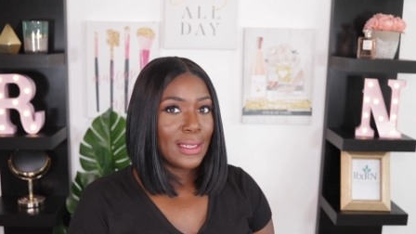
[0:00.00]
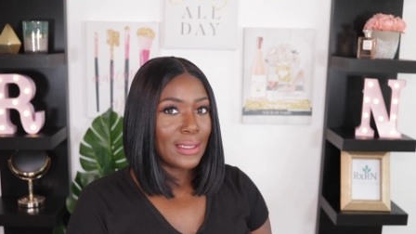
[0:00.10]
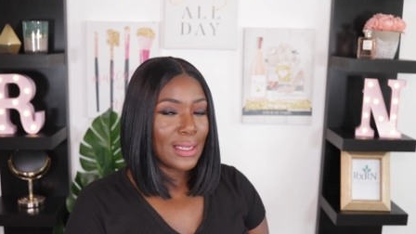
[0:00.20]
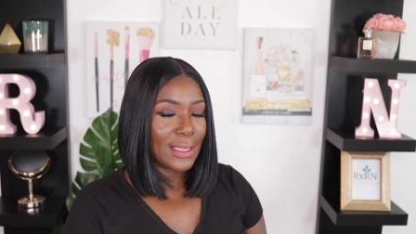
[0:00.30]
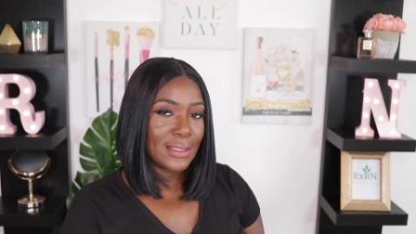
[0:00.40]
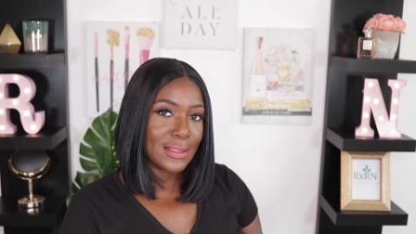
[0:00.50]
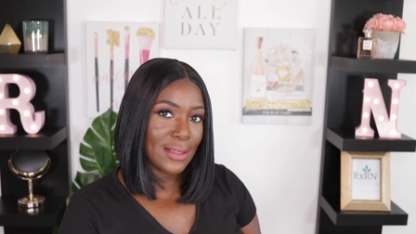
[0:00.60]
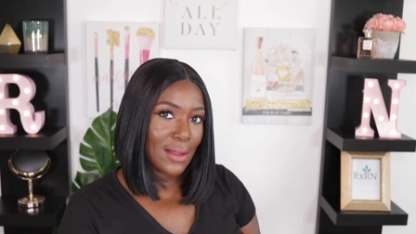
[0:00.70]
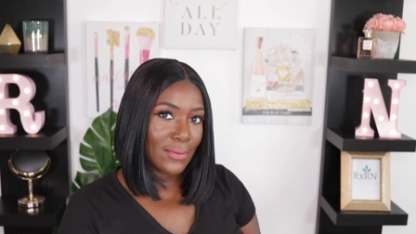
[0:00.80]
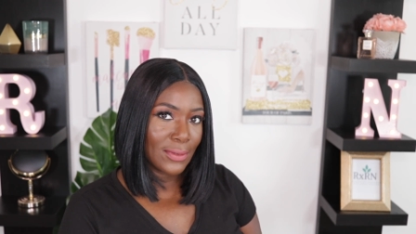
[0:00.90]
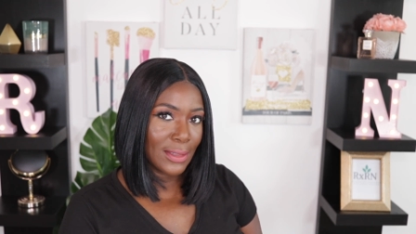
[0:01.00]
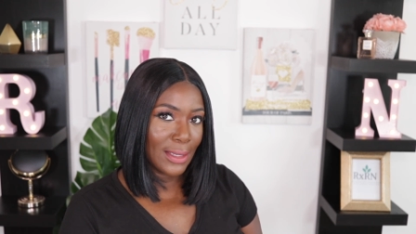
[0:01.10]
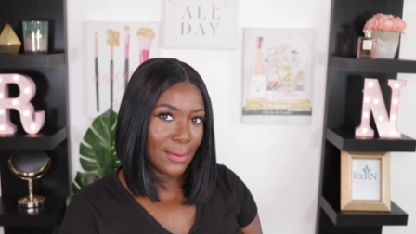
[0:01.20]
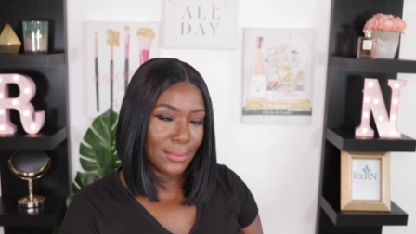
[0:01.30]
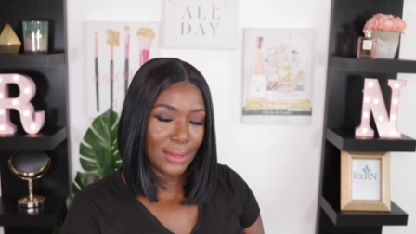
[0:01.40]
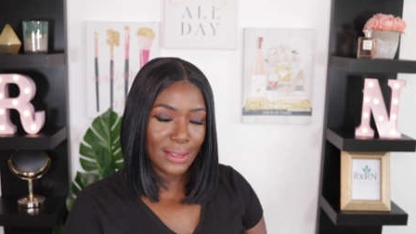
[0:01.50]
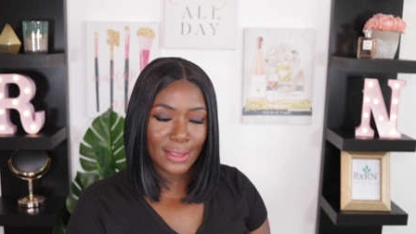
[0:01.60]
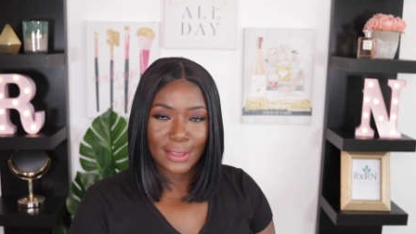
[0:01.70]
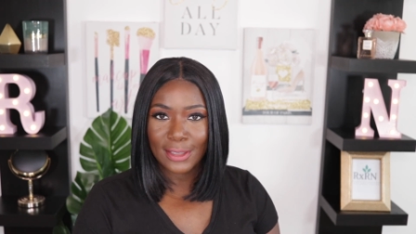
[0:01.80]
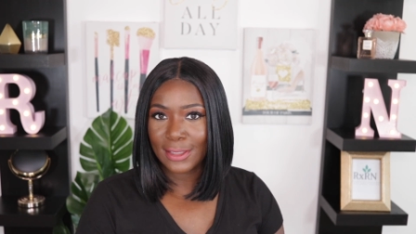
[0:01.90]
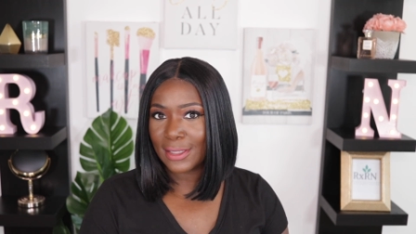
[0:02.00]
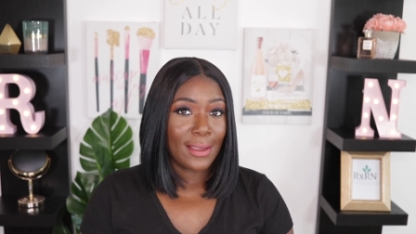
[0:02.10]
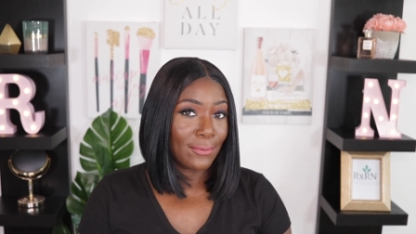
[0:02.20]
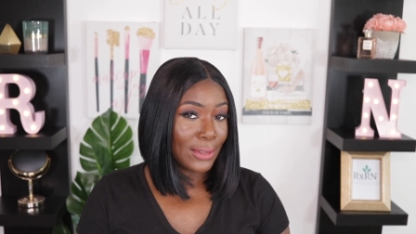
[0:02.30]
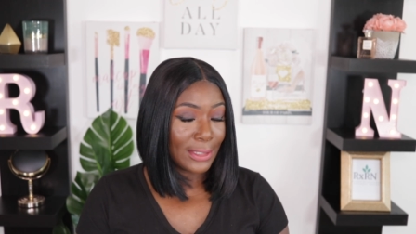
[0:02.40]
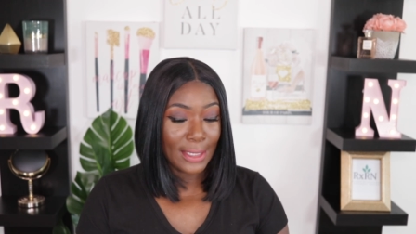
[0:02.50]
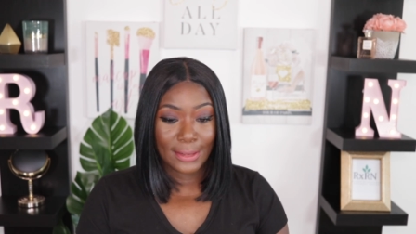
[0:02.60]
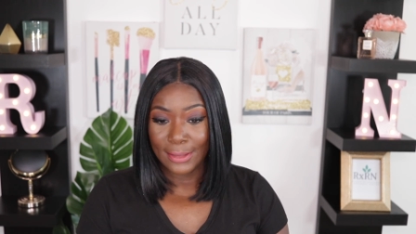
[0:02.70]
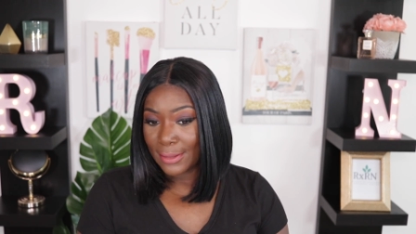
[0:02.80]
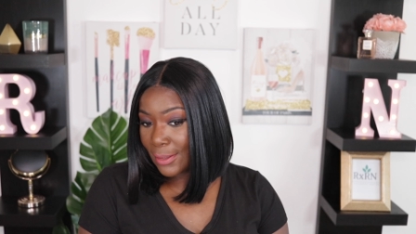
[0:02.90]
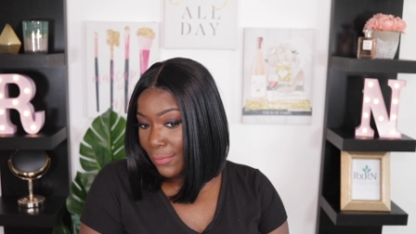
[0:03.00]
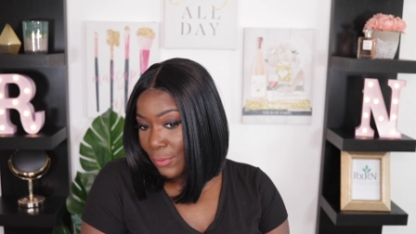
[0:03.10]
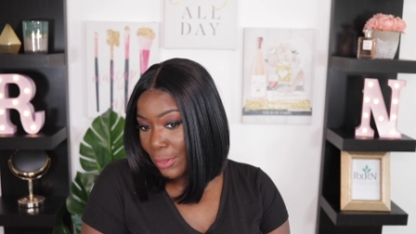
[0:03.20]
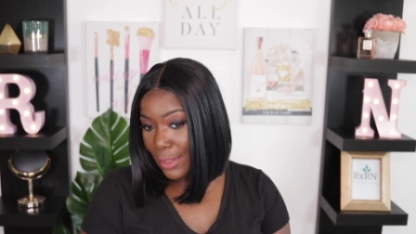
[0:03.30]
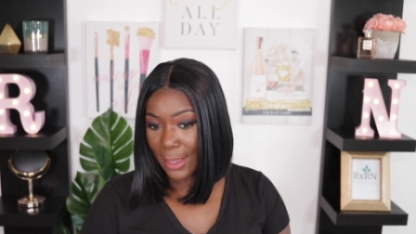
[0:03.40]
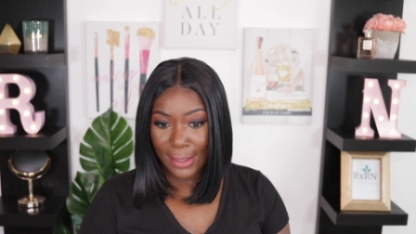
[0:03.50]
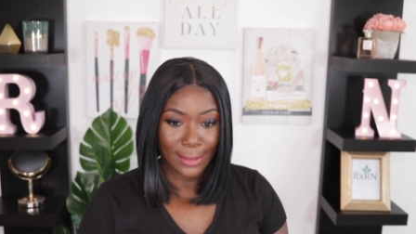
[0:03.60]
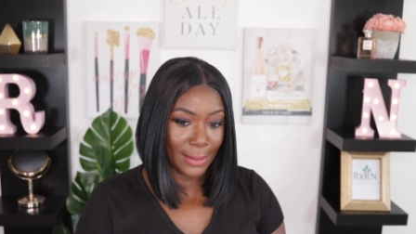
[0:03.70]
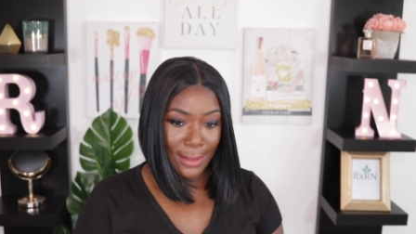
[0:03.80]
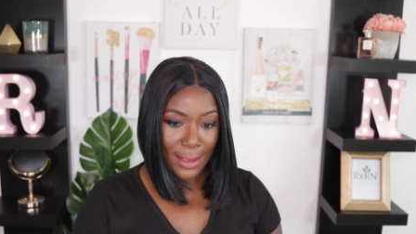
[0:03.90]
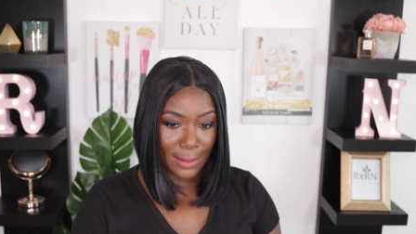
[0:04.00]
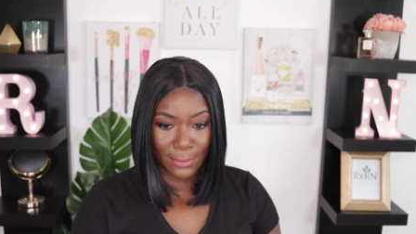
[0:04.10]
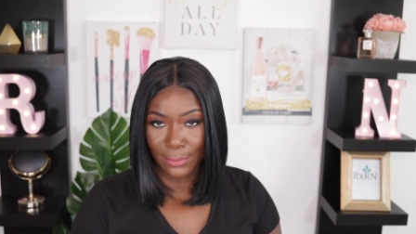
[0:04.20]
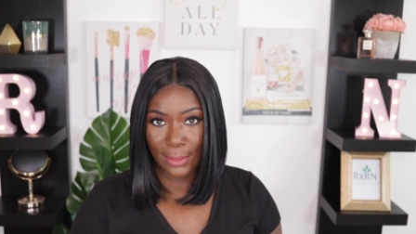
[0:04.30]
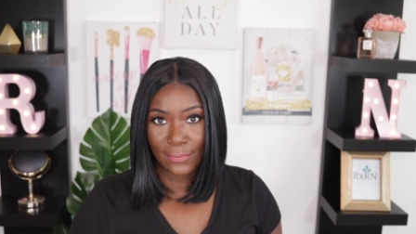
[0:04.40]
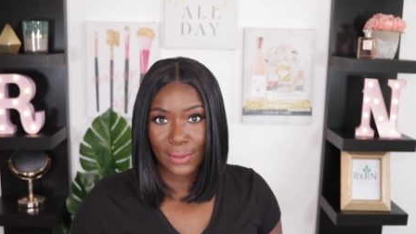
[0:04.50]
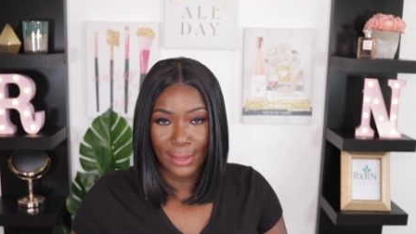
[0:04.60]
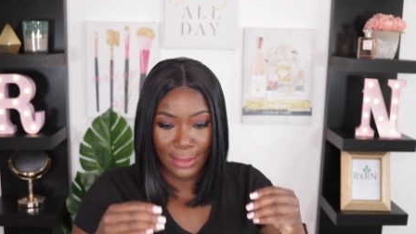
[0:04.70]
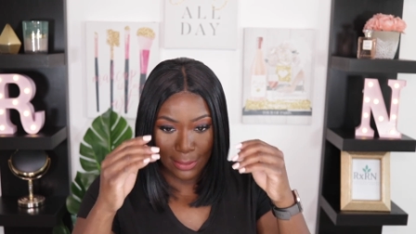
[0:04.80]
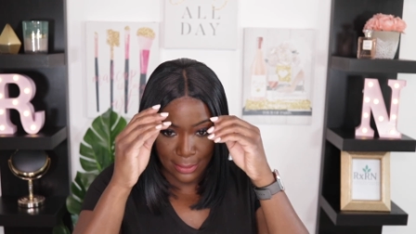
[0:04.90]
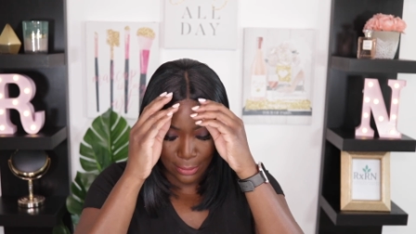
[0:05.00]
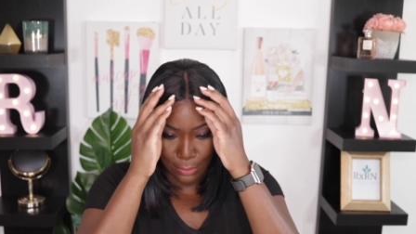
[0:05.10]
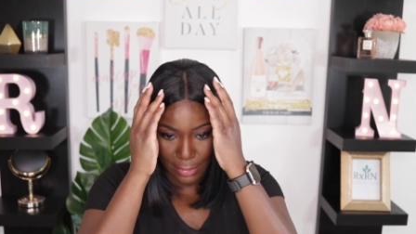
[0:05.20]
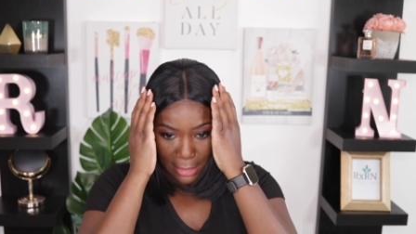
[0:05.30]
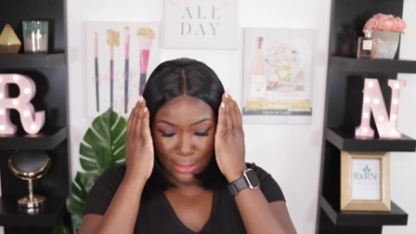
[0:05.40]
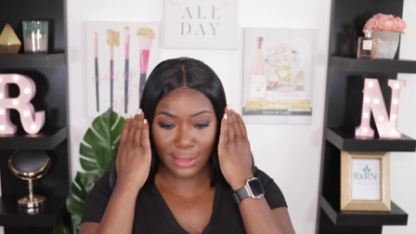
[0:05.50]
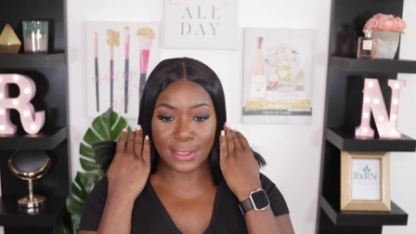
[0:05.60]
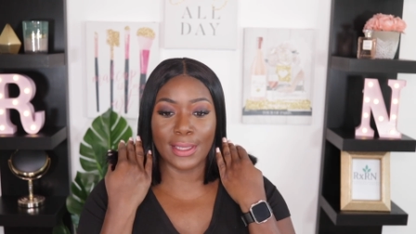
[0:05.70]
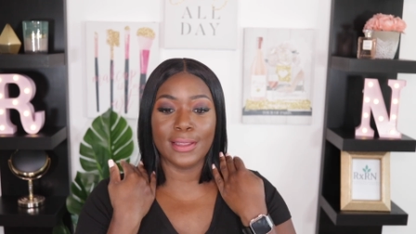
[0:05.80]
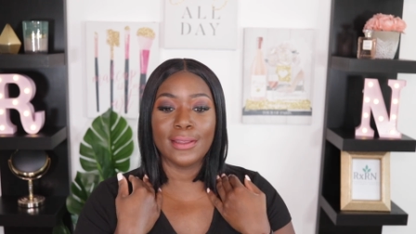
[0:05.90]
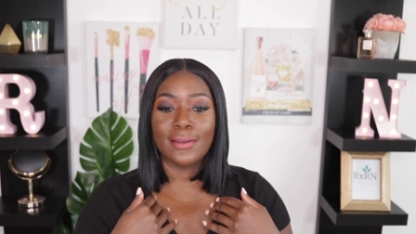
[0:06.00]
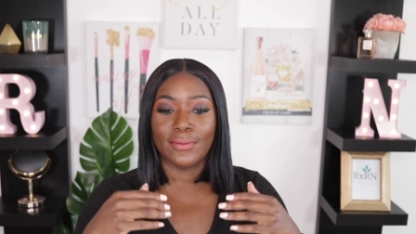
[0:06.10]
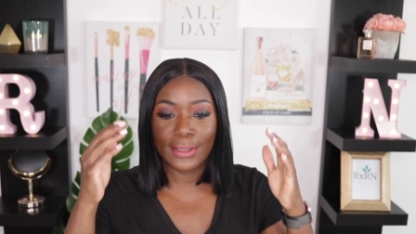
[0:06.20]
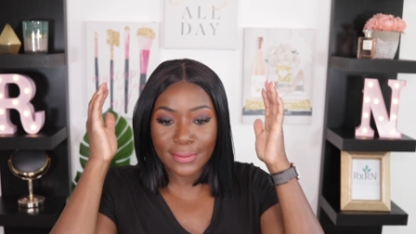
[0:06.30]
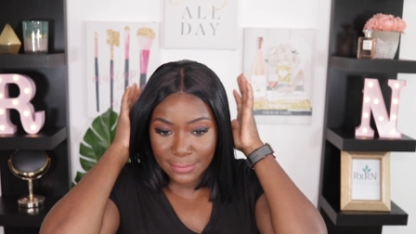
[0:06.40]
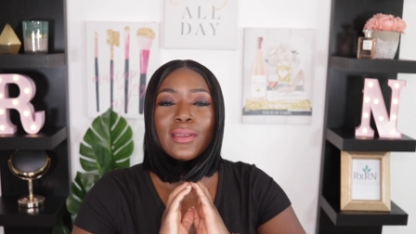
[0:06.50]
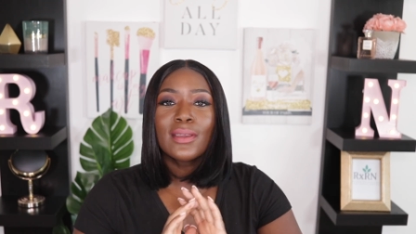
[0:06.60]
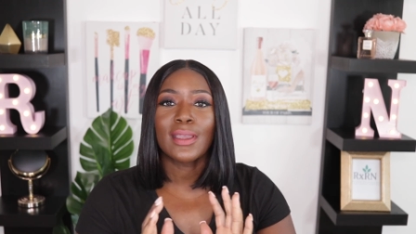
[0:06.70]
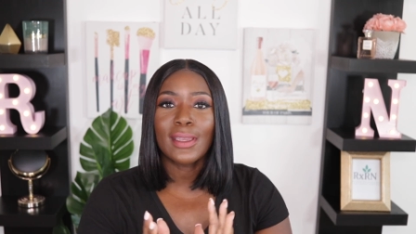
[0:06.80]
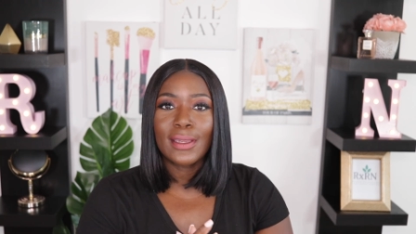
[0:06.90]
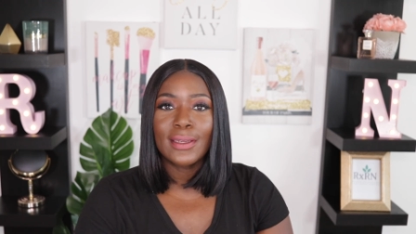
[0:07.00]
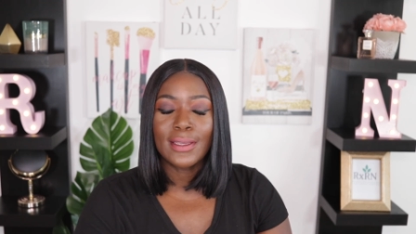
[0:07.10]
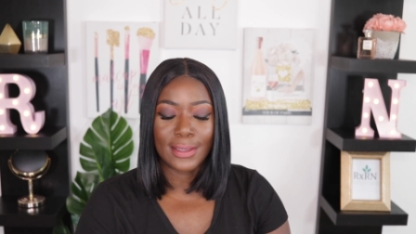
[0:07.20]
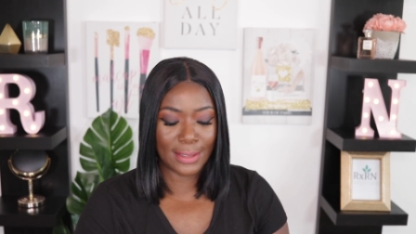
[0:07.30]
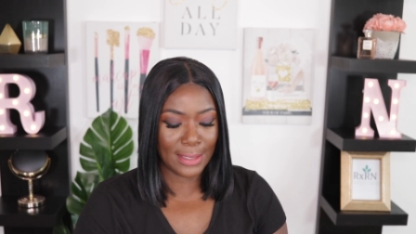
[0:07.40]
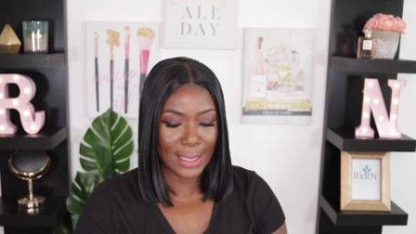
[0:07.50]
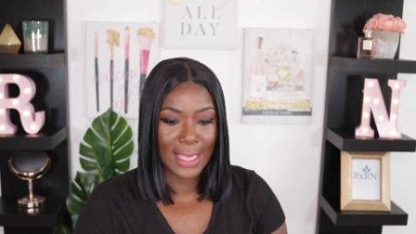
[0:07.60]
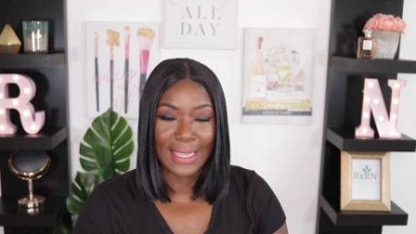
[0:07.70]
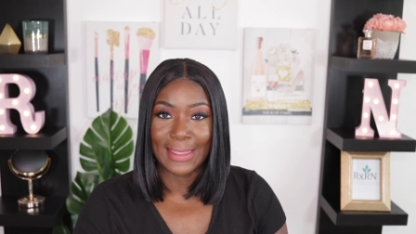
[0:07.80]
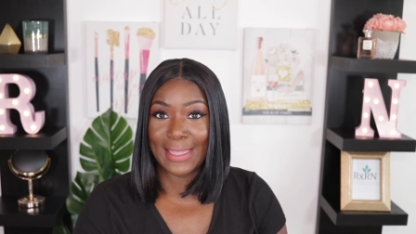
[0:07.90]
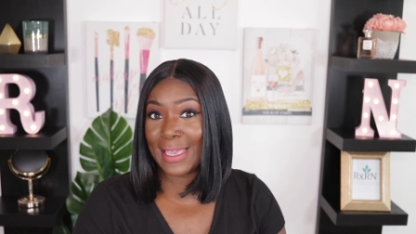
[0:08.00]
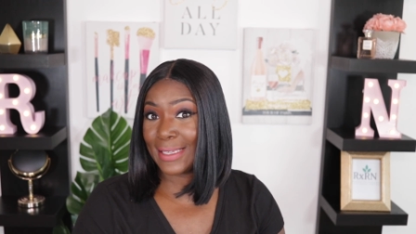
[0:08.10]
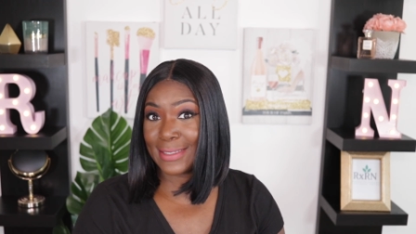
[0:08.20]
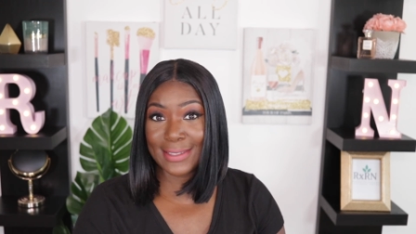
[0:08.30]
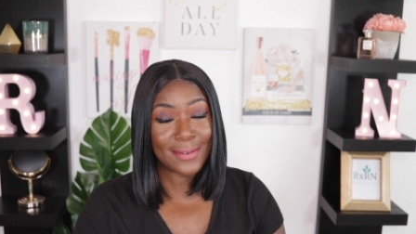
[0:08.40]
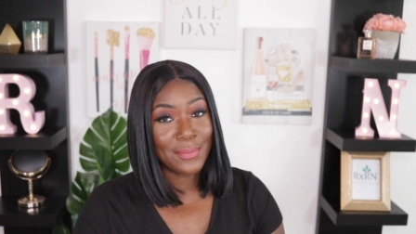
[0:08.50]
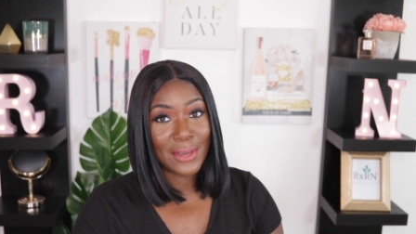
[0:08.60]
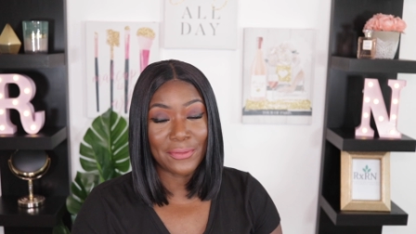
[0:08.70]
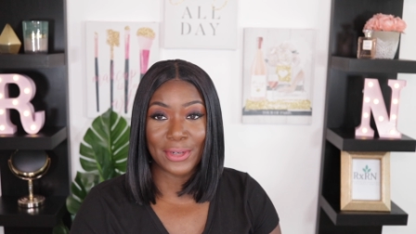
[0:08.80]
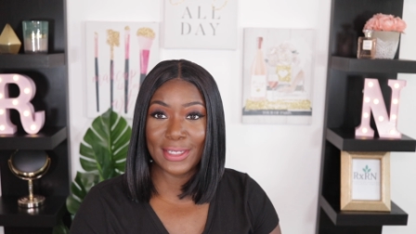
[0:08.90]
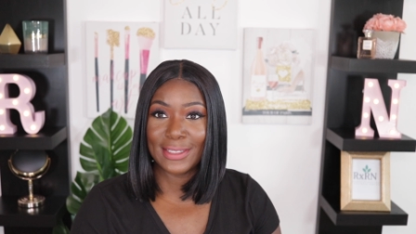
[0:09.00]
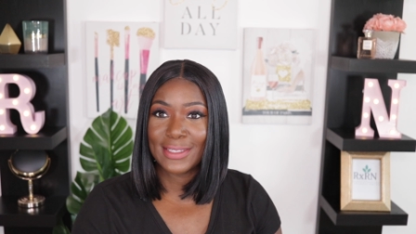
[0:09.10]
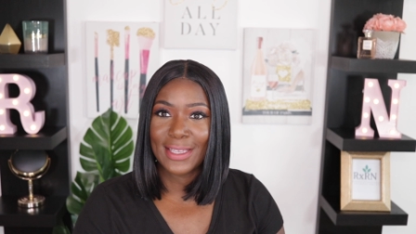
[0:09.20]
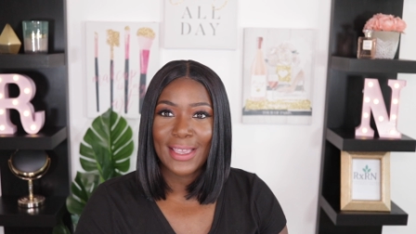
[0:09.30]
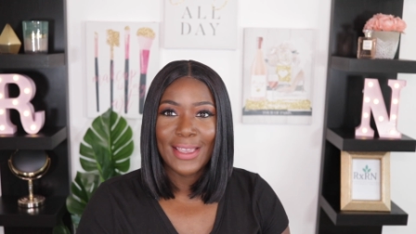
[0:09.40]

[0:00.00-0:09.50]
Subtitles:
Nice soft glam look. Everyday look if you like. I don't really feel like it's too much. I love it. And that is it, my friends.